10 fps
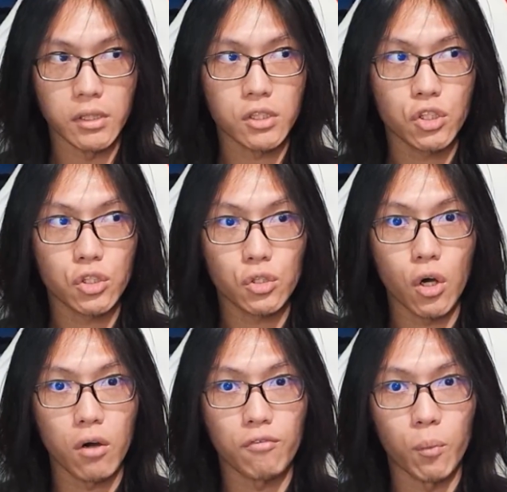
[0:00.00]

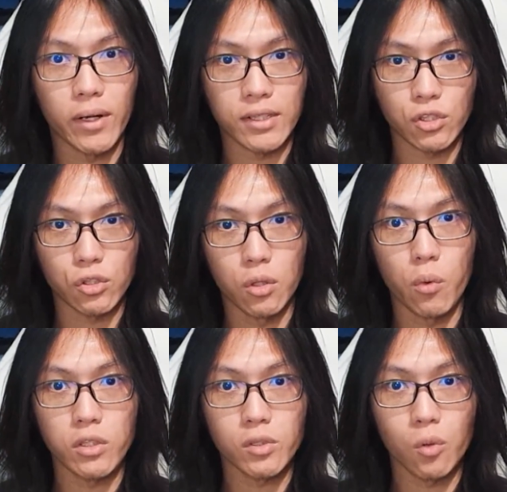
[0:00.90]
stock from what I saw
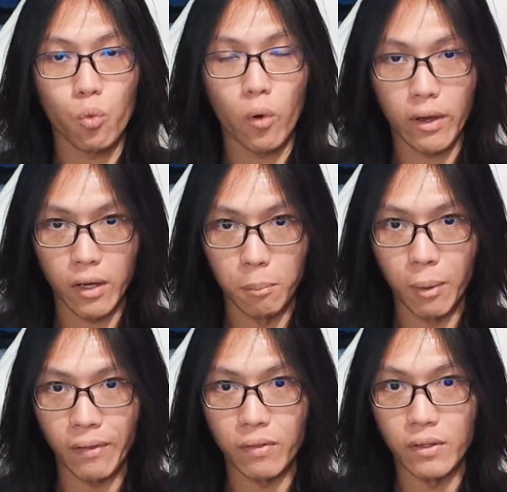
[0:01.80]
was quite
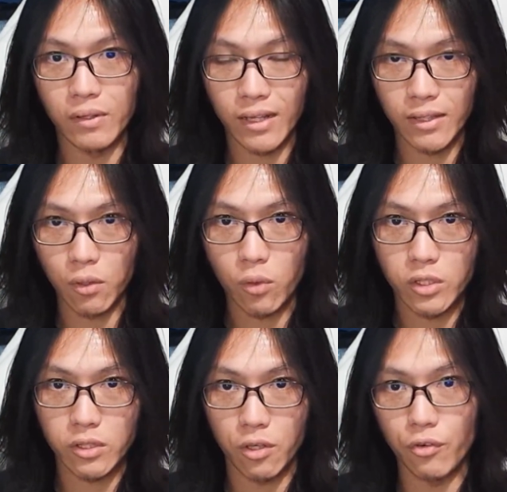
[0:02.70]
abundant. Nothing was
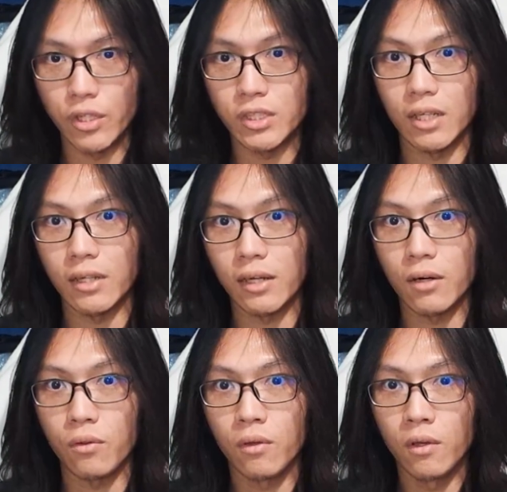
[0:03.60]
already selling
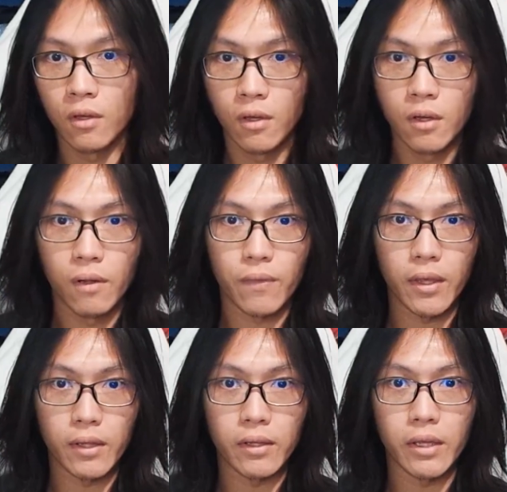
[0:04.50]
out,
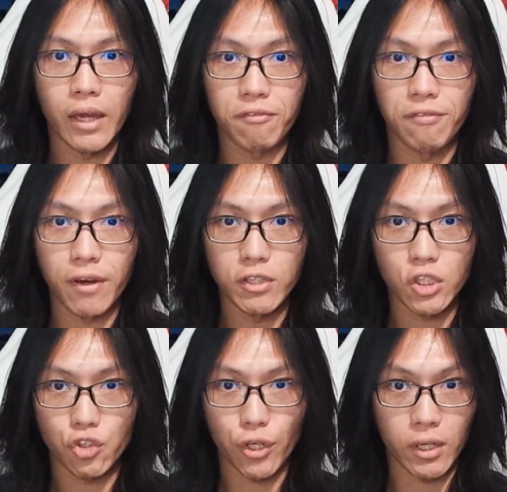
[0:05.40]
and they have very
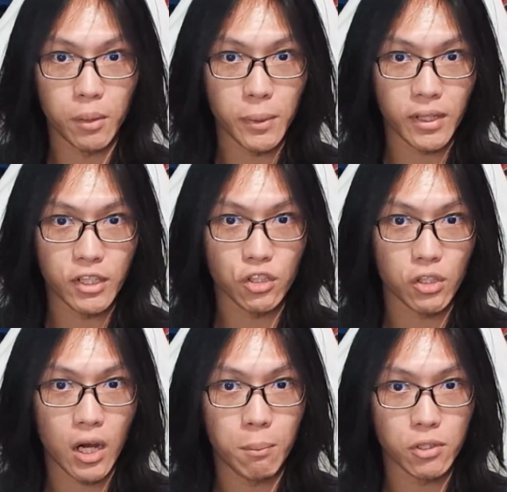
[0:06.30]
strict limitations on
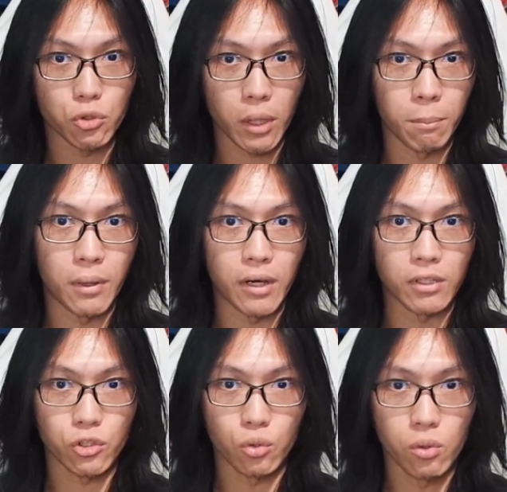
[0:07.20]
how much you can buy.
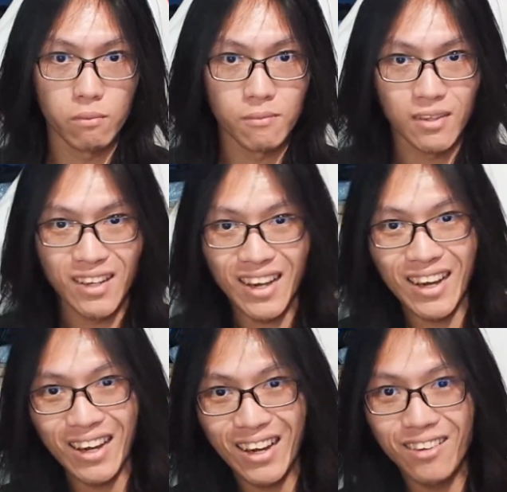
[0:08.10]
So
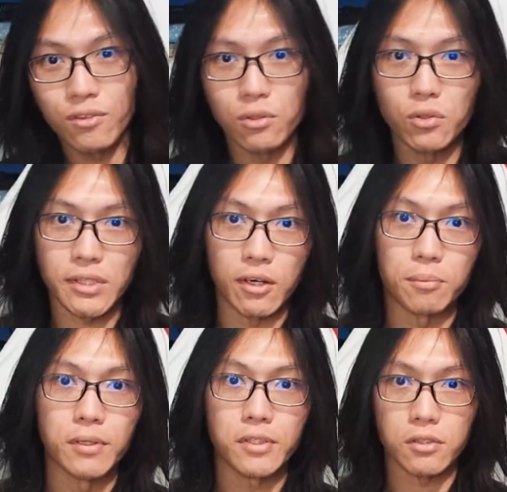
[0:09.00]
haha, to use
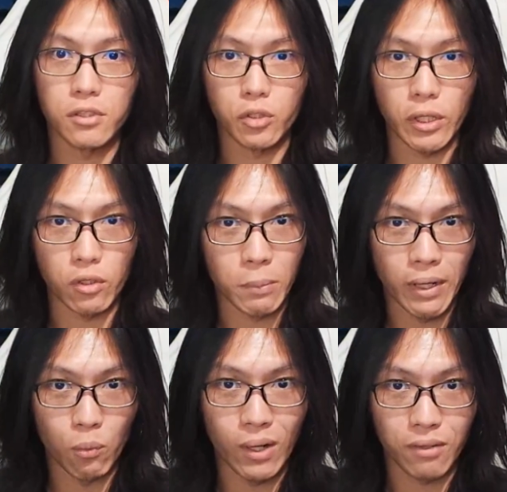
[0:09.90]
scalpers because you can only buy
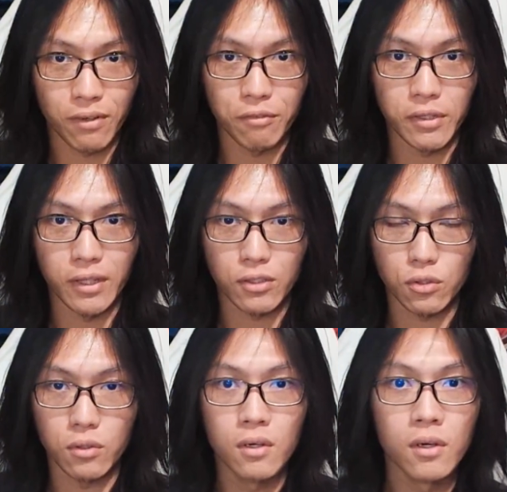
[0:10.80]
one of everything.
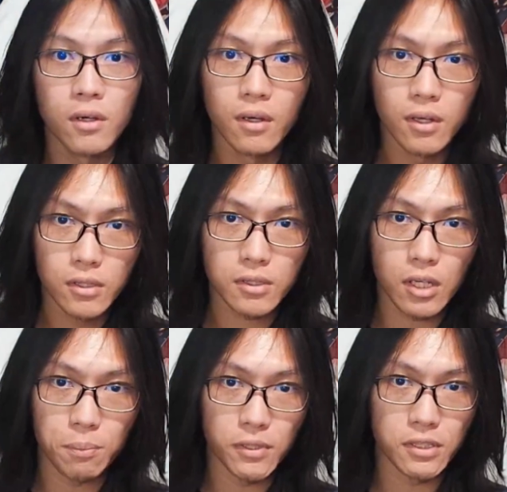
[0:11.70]
So
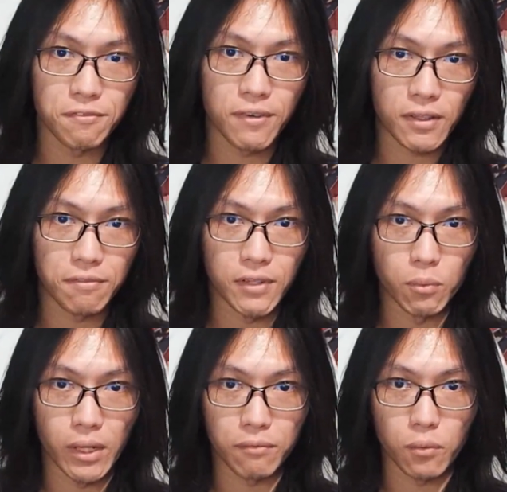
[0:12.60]
scalpers effectively
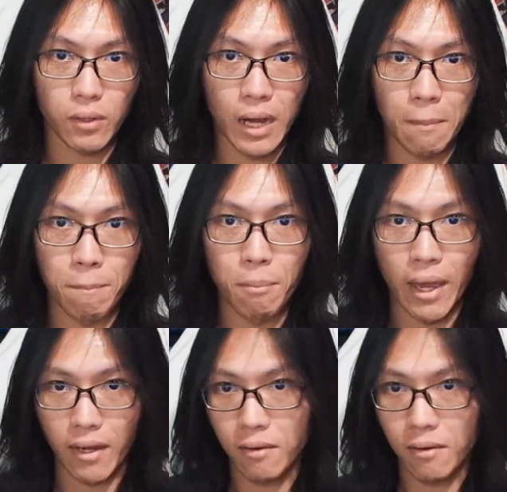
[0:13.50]
would have to come back